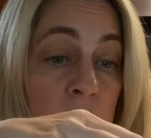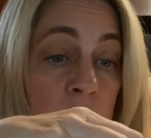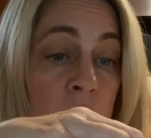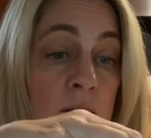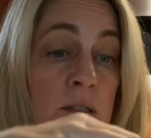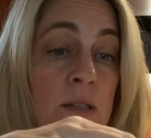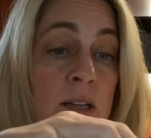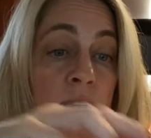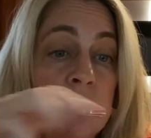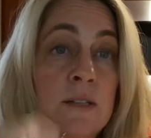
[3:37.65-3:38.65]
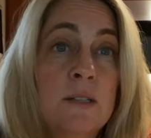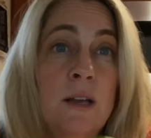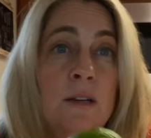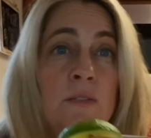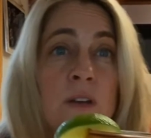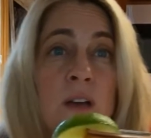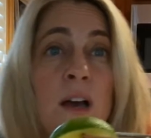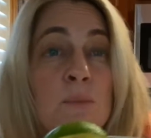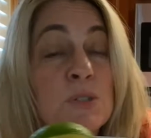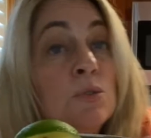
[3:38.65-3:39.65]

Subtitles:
and stick it on the side of the cup.